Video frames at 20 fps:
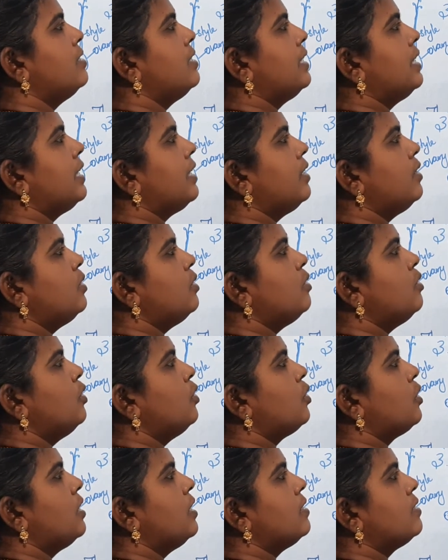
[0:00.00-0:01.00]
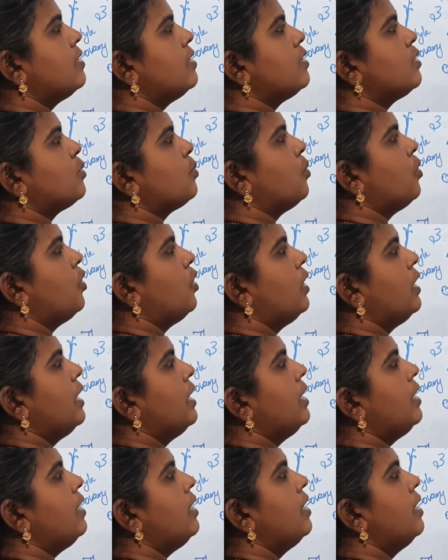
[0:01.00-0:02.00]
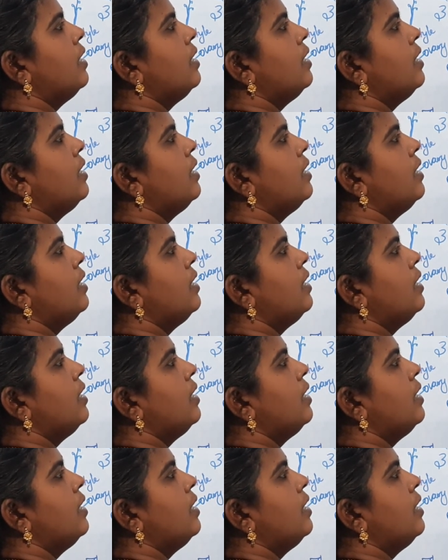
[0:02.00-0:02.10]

generative nucleus is smaller.